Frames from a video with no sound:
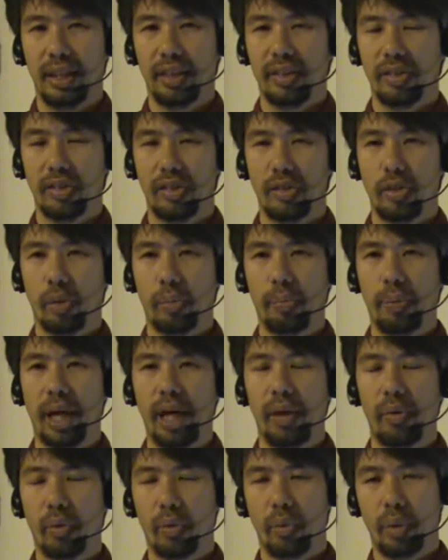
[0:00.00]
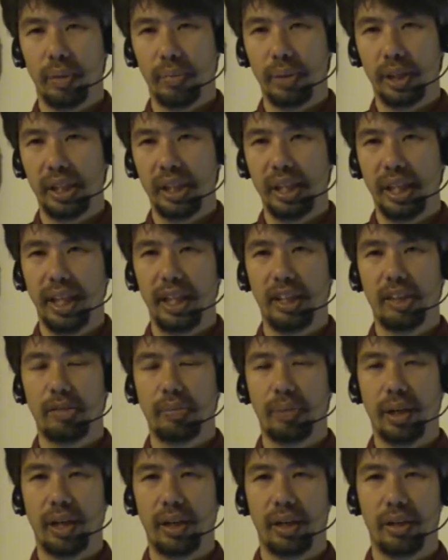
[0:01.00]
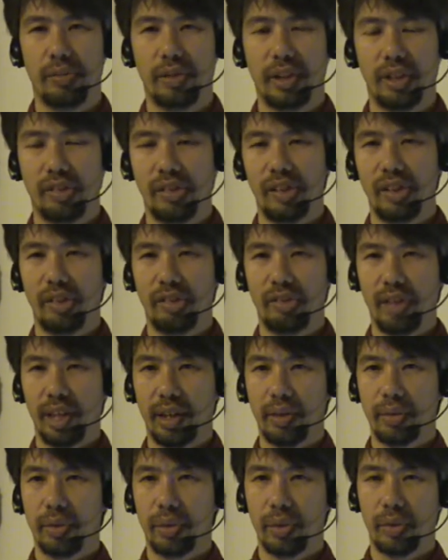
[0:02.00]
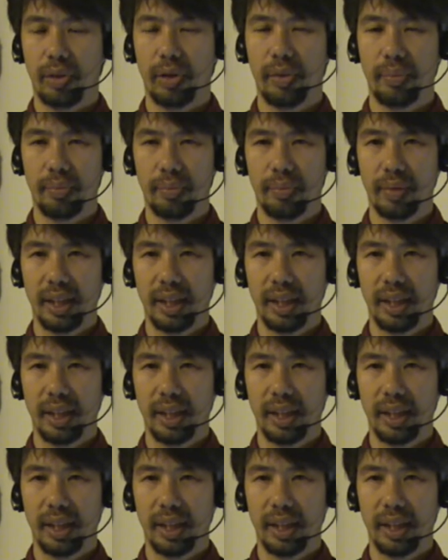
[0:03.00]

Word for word: and your power will be shared by other things in this egregore.